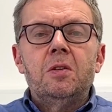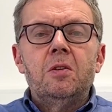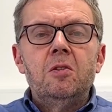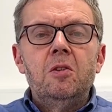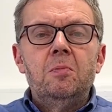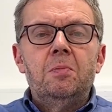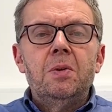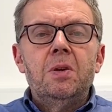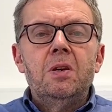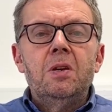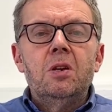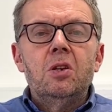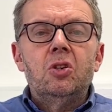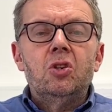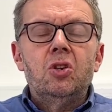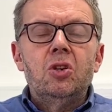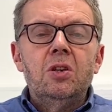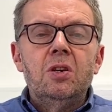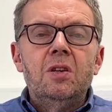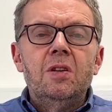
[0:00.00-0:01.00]
only be
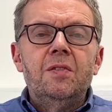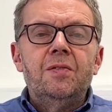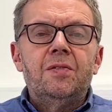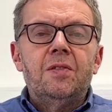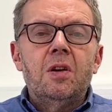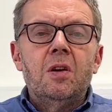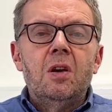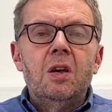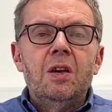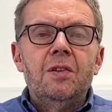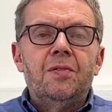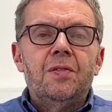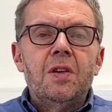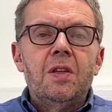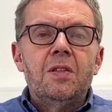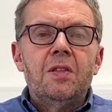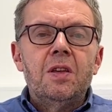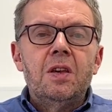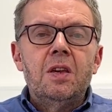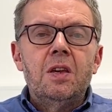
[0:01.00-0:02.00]
achieved if
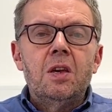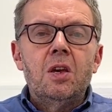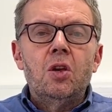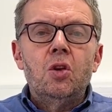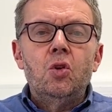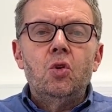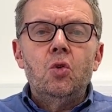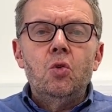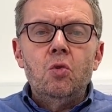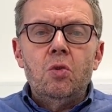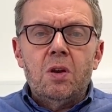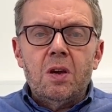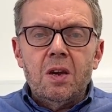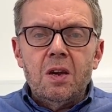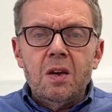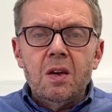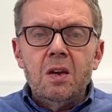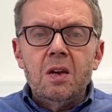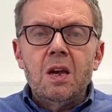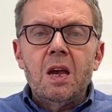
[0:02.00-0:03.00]
the
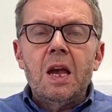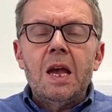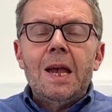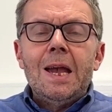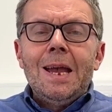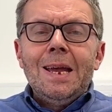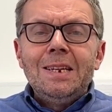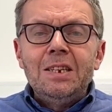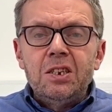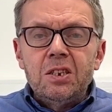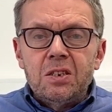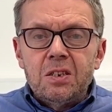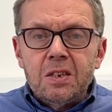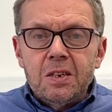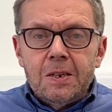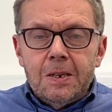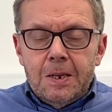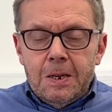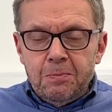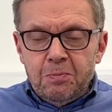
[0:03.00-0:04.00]
UK
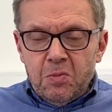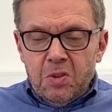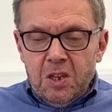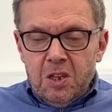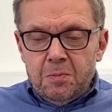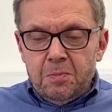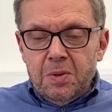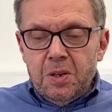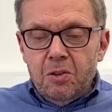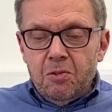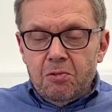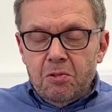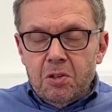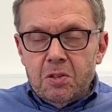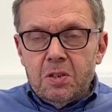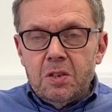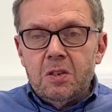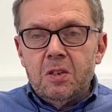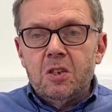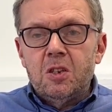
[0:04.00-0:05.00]
entity has been
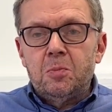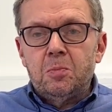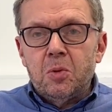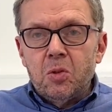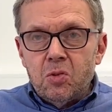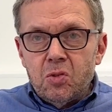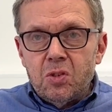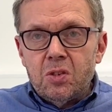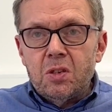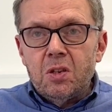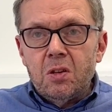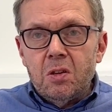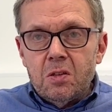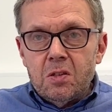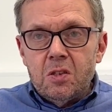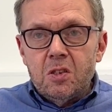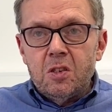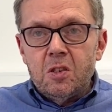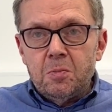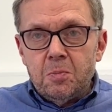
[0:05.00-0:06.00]
granted a sponsor
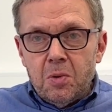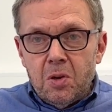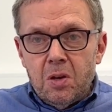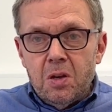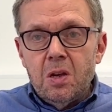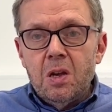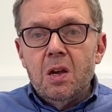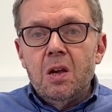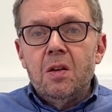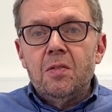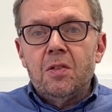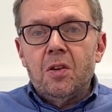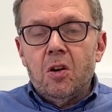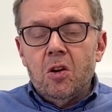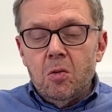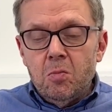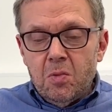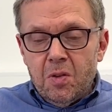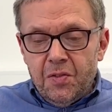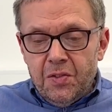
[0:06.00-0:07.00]
license by the
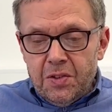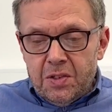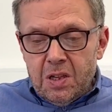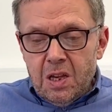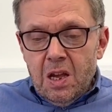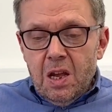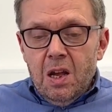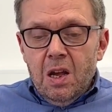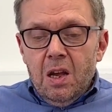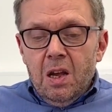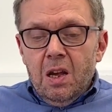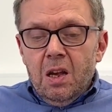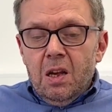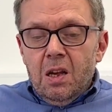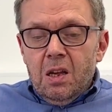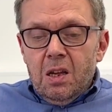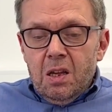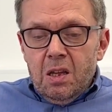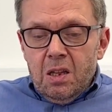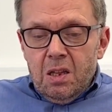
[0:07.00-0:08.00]
Home Office.
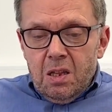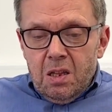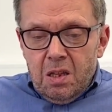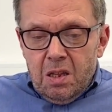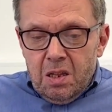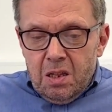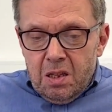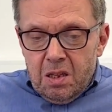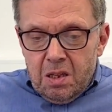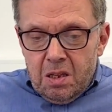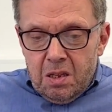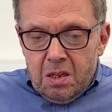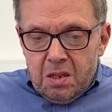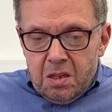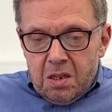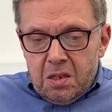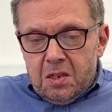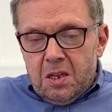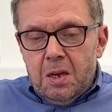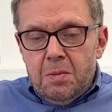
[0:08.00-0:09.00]

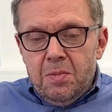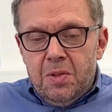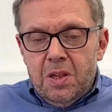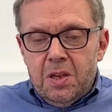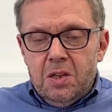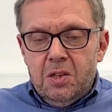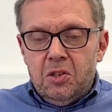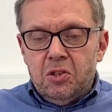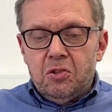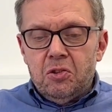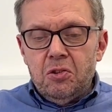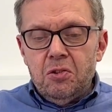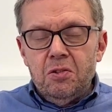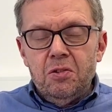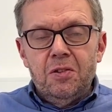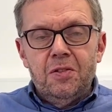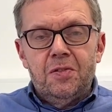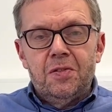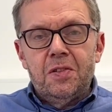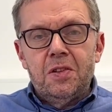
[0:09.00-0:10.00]
The same thing is
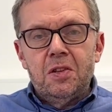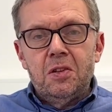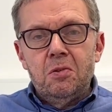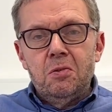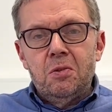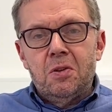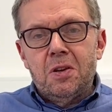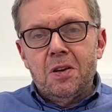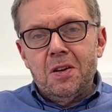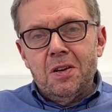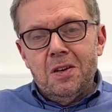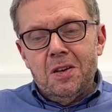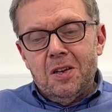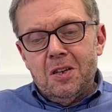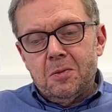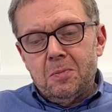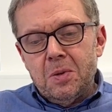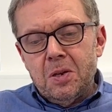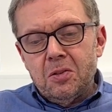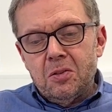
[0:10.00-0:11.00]
true for the UK
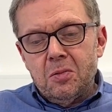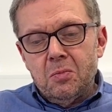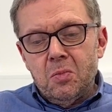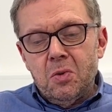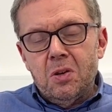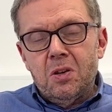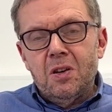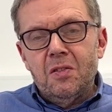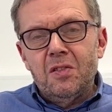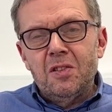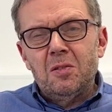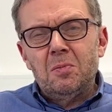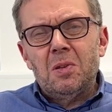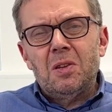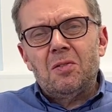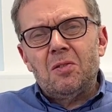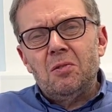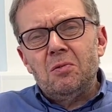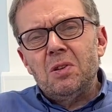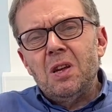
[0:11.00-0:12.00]
expansion worker visa, but
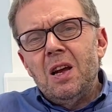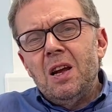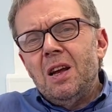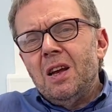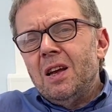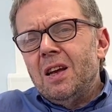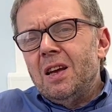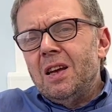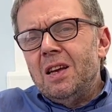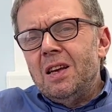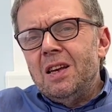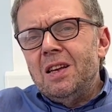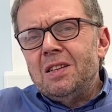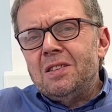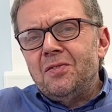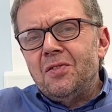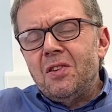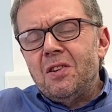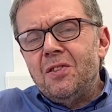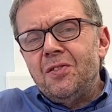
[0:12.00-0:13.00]
of course, it's
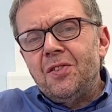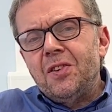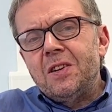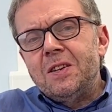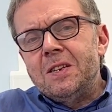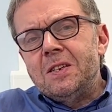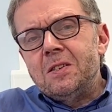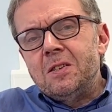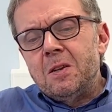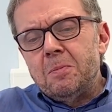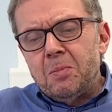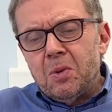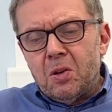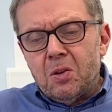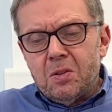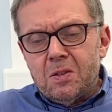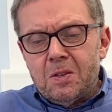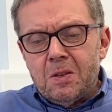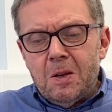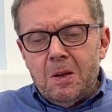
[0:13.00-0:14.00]
very funny, isn't it?
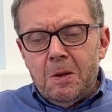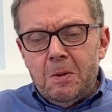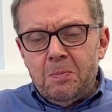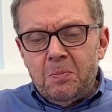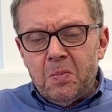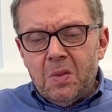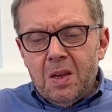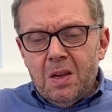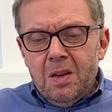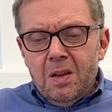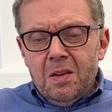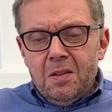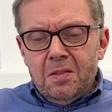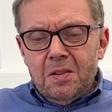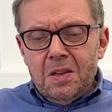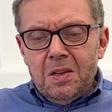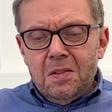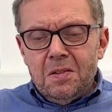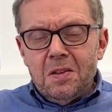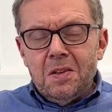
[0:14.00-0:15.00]
Because
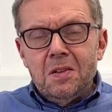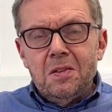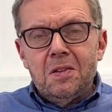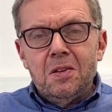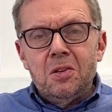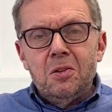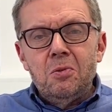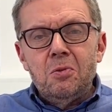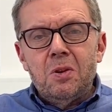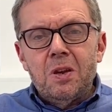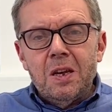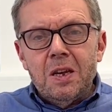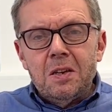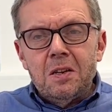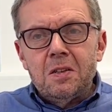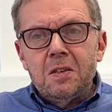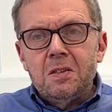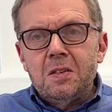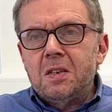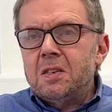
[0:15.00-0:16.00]
the UK
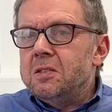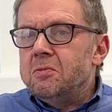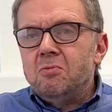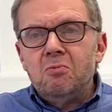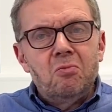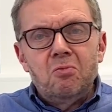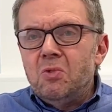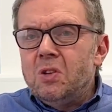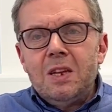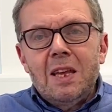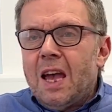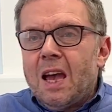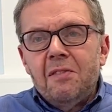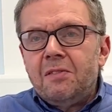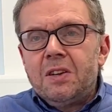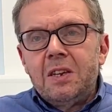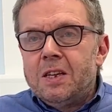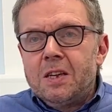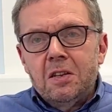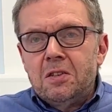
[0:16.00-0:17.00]
entity doesn't really have
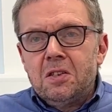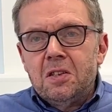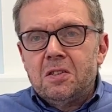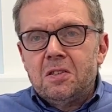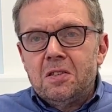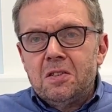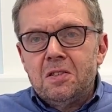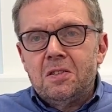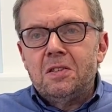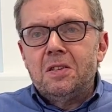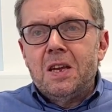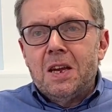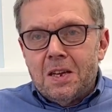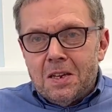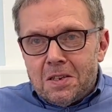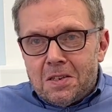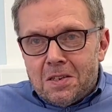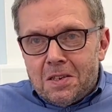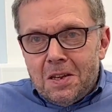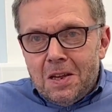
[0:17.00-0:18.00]
any existence
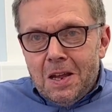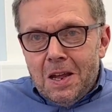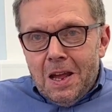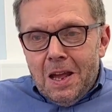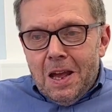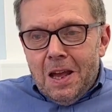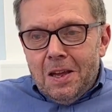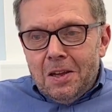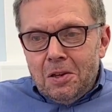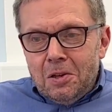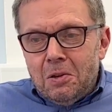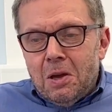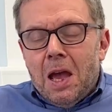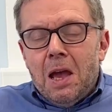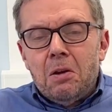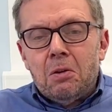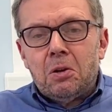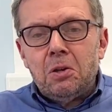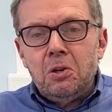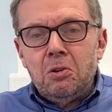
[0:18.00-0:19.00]
yet. You know,
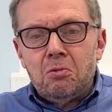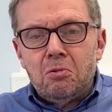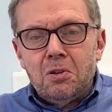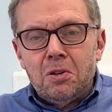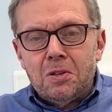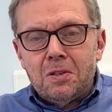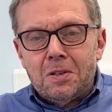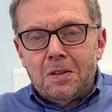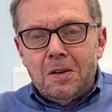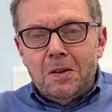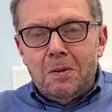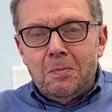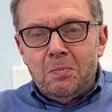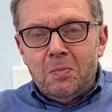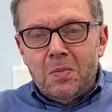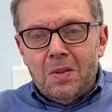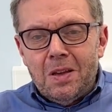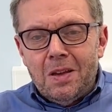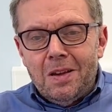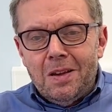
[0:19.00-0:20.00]
how can you grant
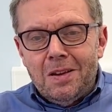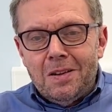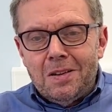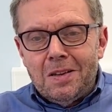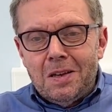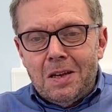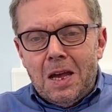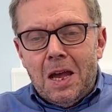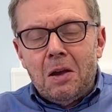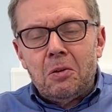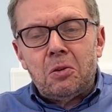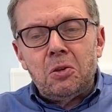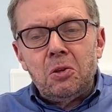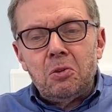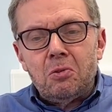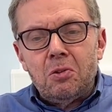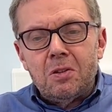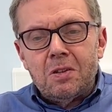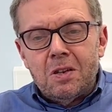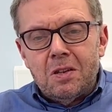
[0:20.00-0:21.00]

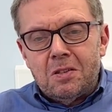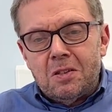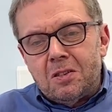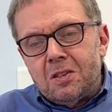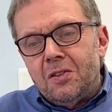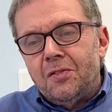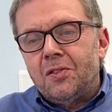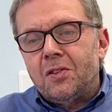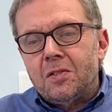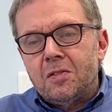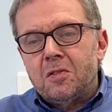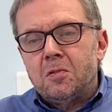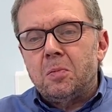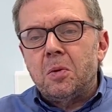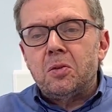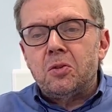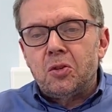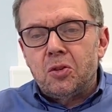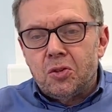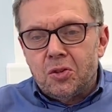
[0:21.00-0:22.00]
a certificate of
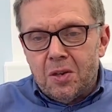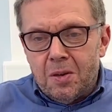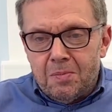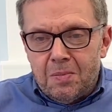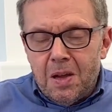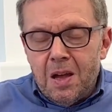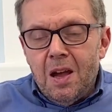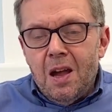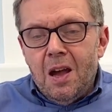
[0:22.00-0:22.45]
sponsorship